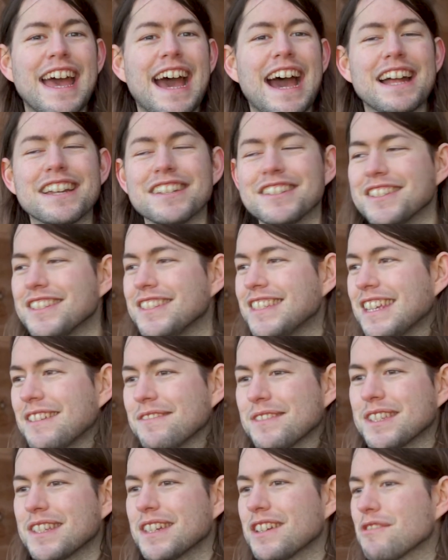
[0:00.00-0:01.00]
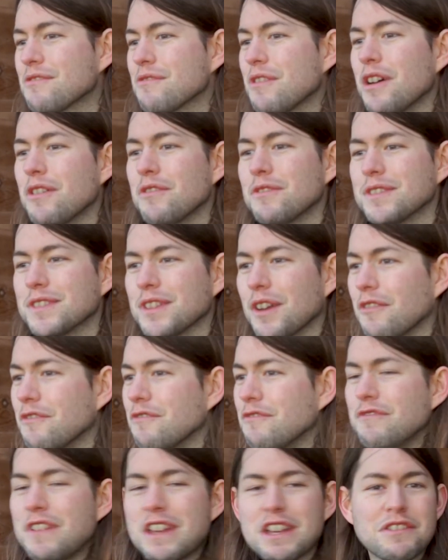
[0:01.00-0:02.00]
and just seems to grow so
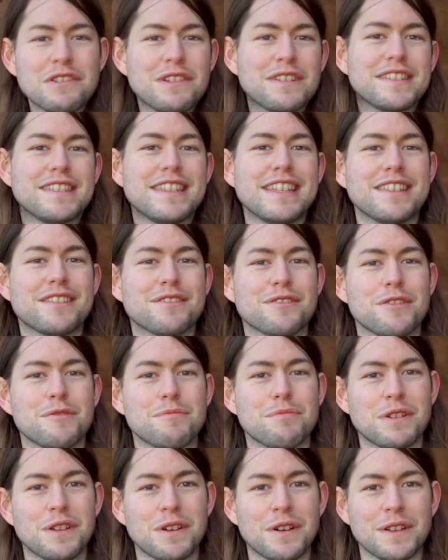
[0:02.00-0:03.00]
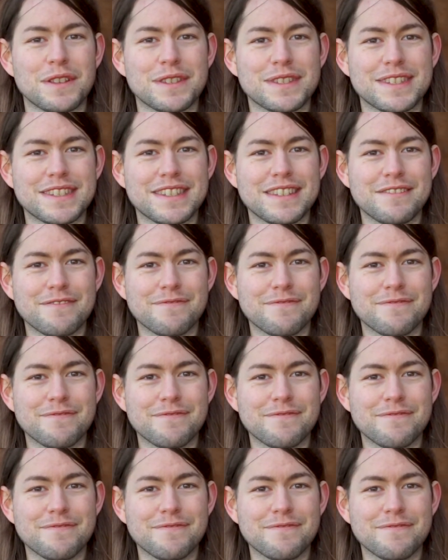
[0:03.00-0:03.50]
vigorously through plots.